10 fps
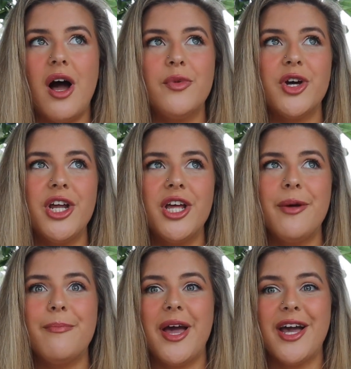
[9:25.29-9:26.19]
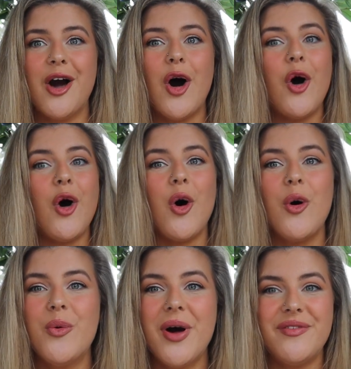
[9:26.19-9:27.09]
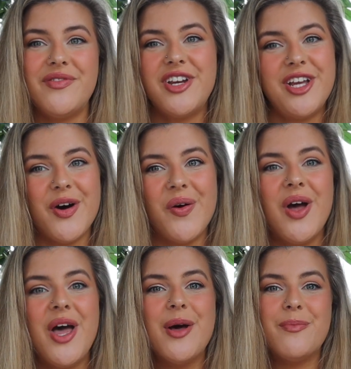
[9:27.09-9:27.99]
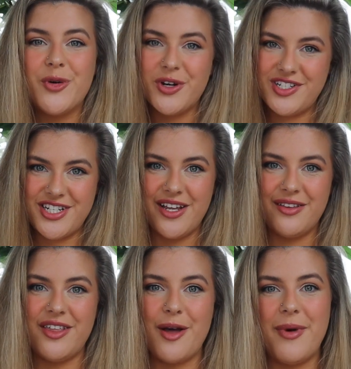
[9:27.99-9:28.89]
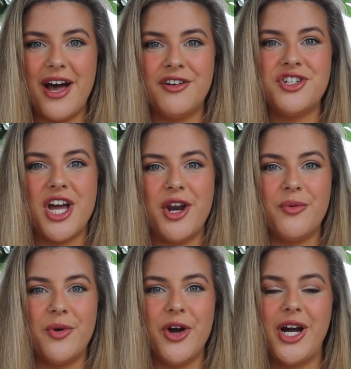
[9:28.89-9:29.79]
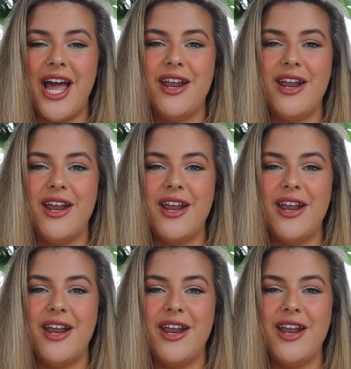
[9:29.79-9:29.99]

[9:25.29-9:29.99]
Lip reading: I'm gonna make a whole video more in depth about shadow work,